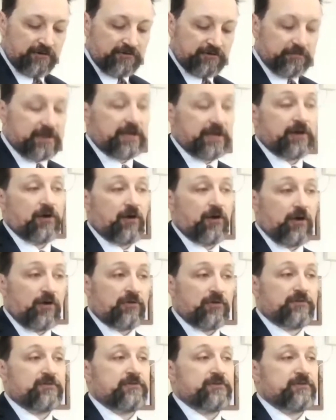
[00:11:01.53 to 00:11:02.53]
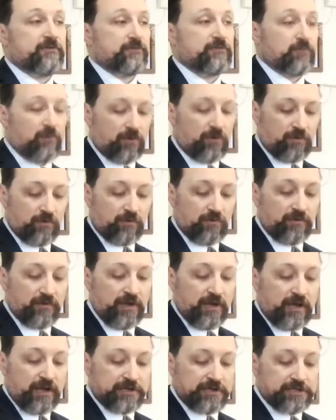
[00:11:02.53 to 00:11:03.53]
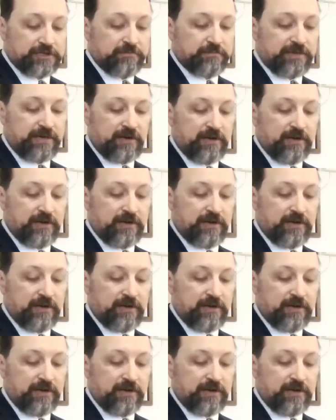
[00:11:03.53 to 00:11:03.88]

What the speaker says: being lost in this world, it should be